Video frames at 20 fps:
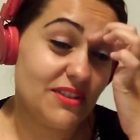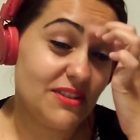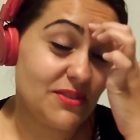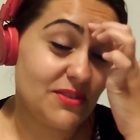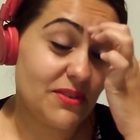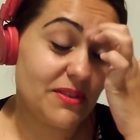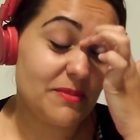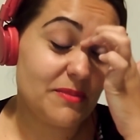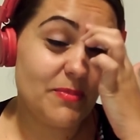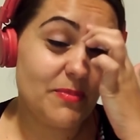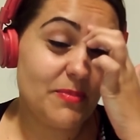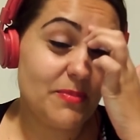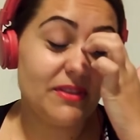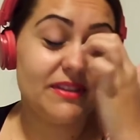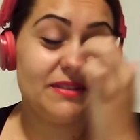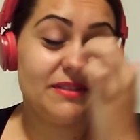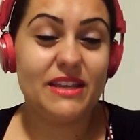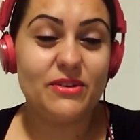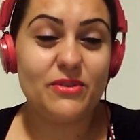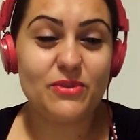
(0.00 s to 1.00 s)
so the people
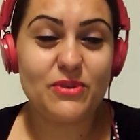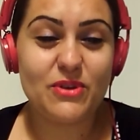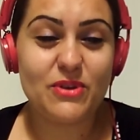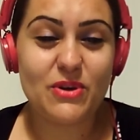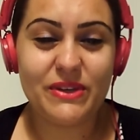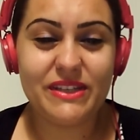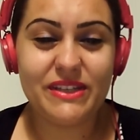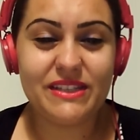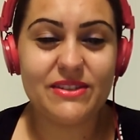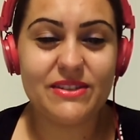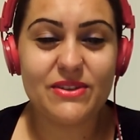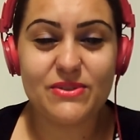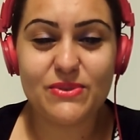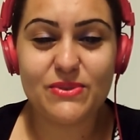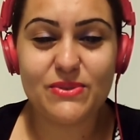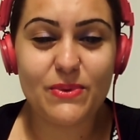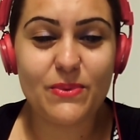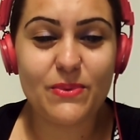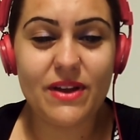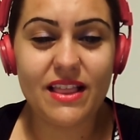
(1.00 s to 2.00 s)
that may not know India
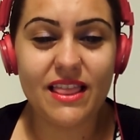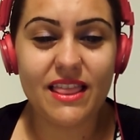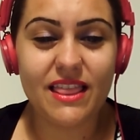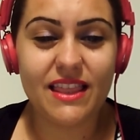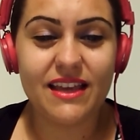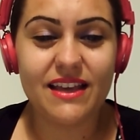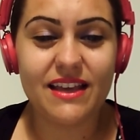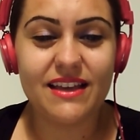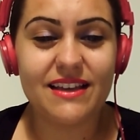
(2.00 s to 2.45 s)
so well,